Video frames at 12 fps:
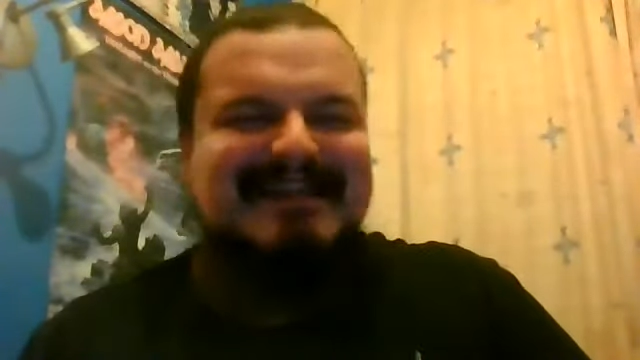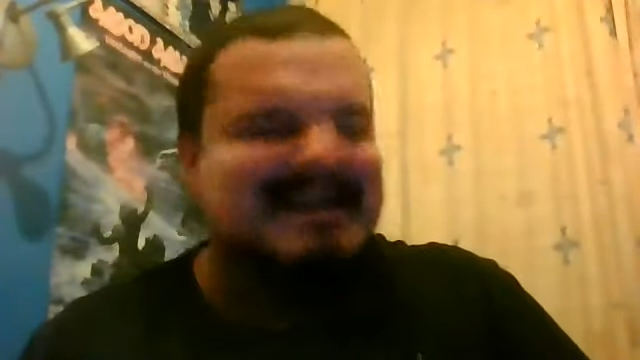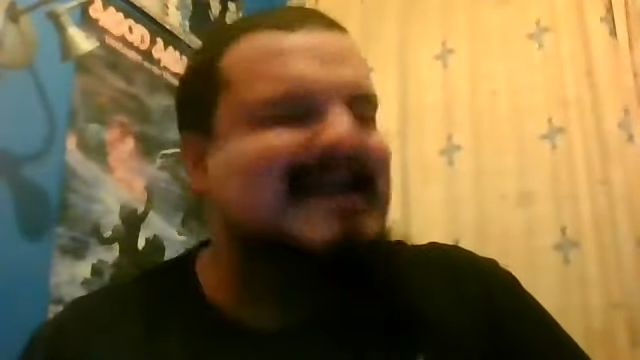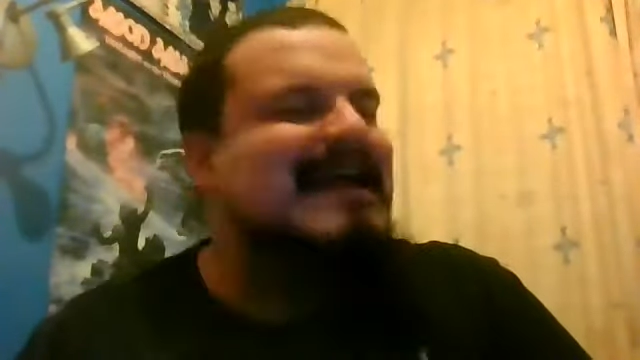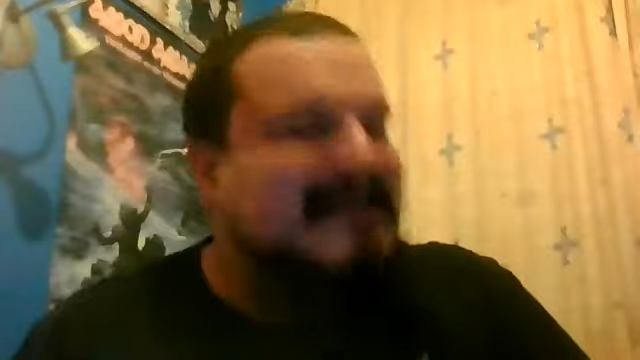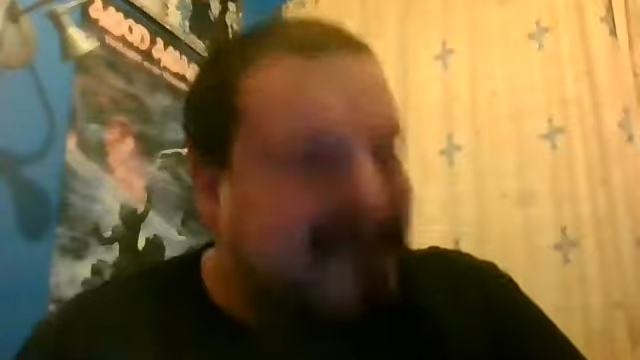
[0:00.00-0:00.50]
Then
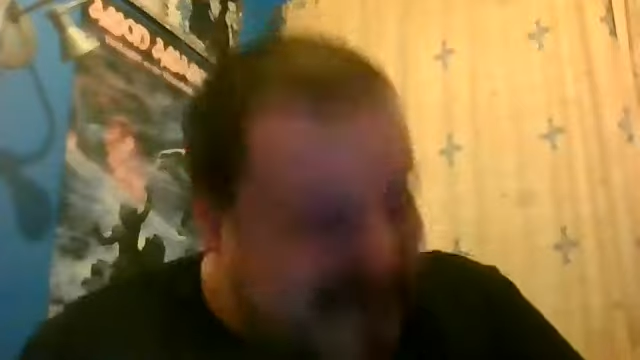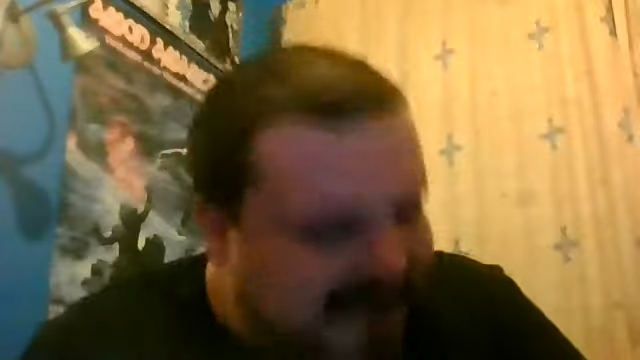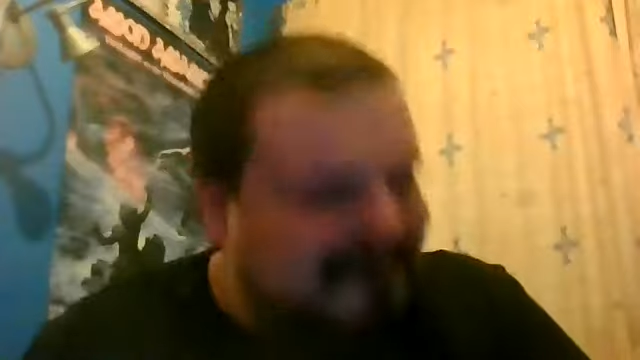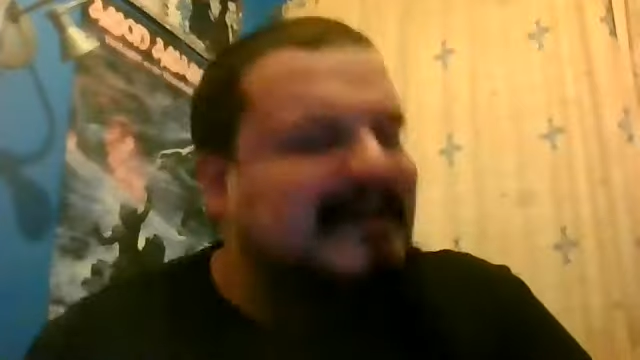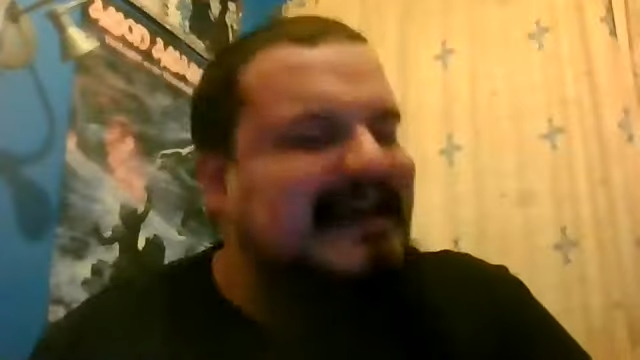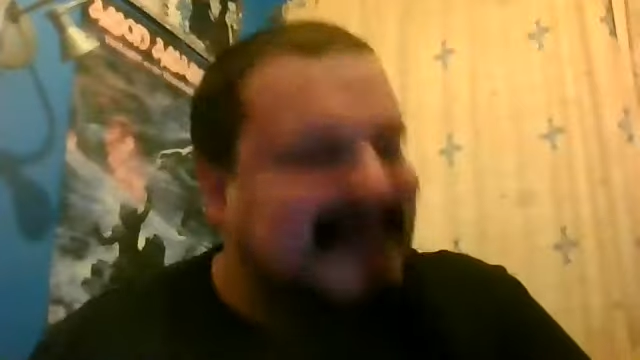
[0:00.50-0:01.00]

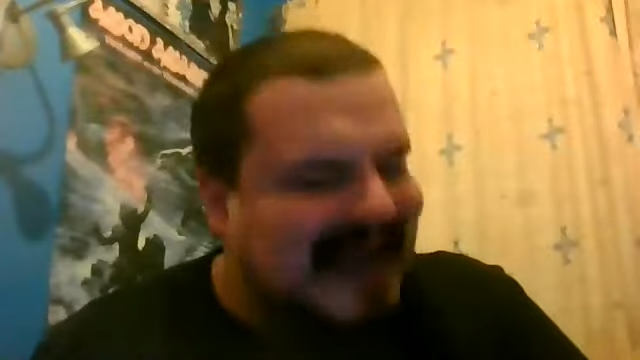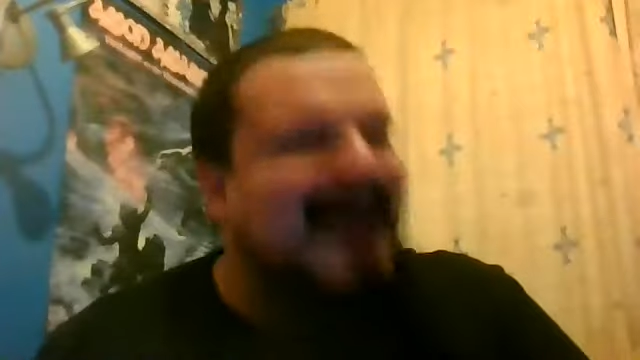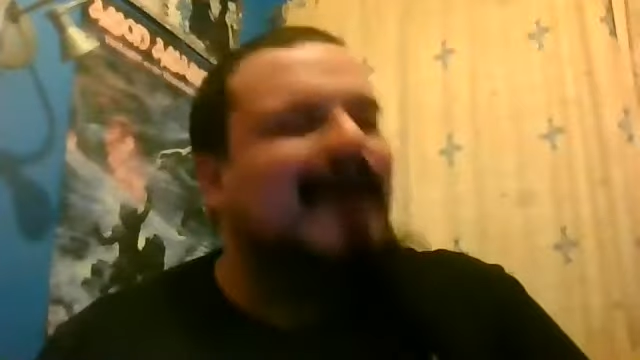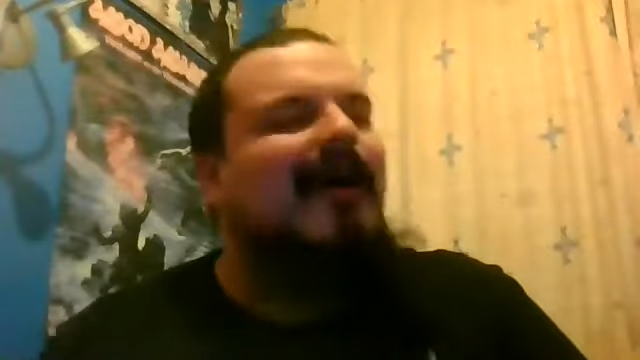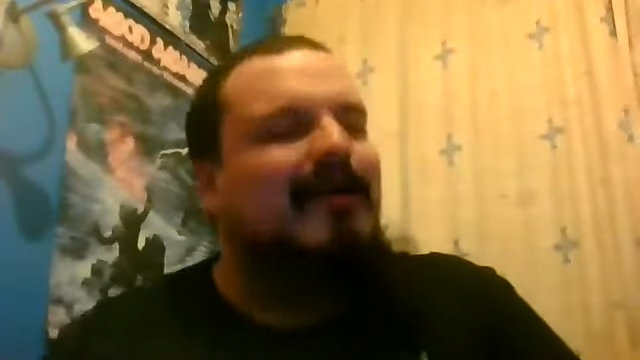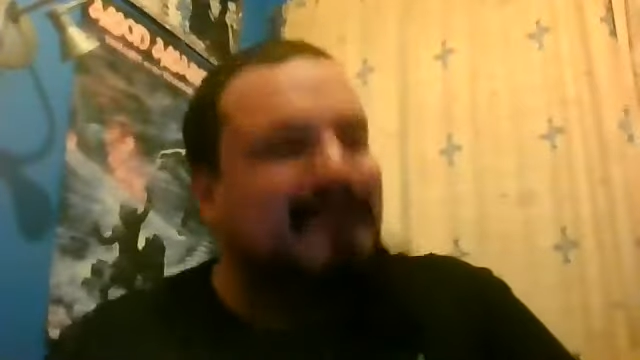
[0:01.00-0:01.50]
definitely
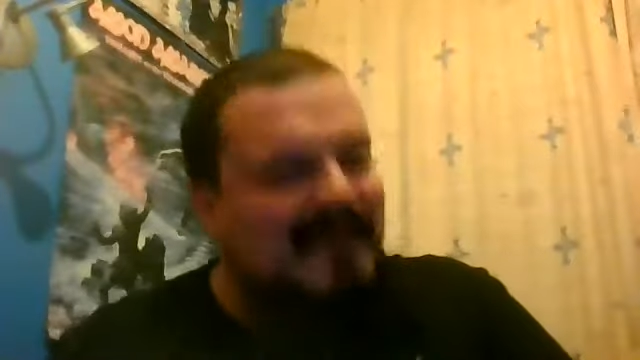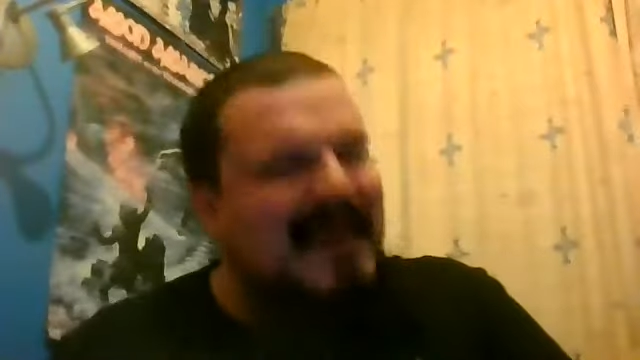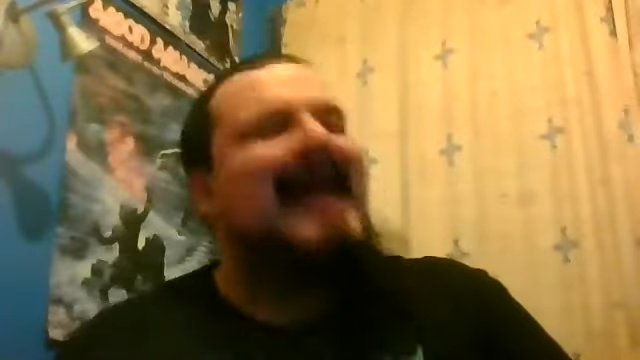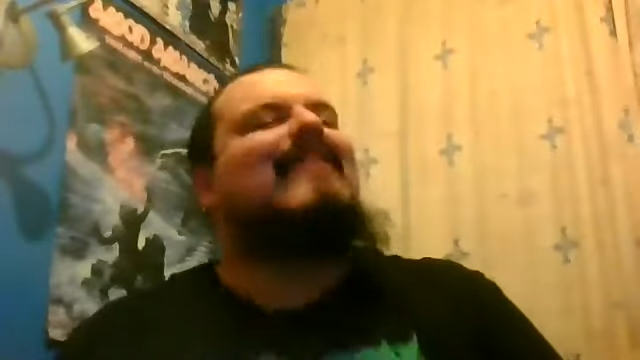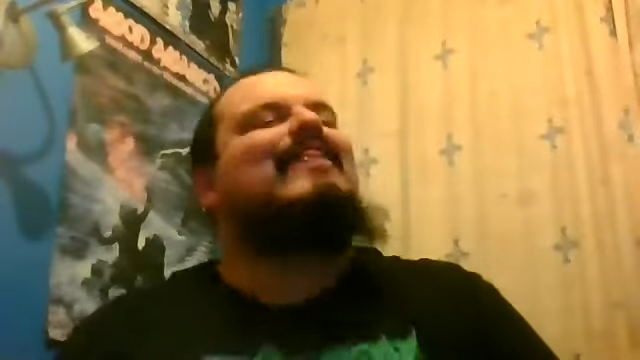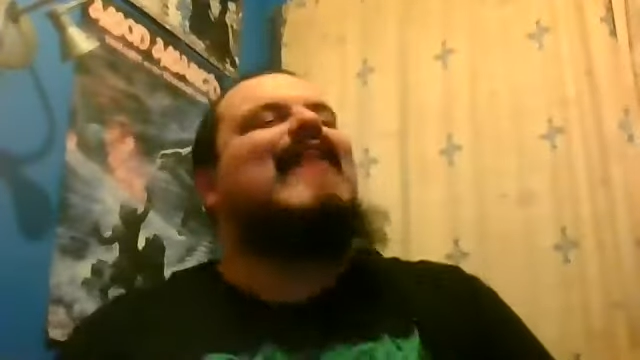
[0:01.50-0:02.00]
get on that.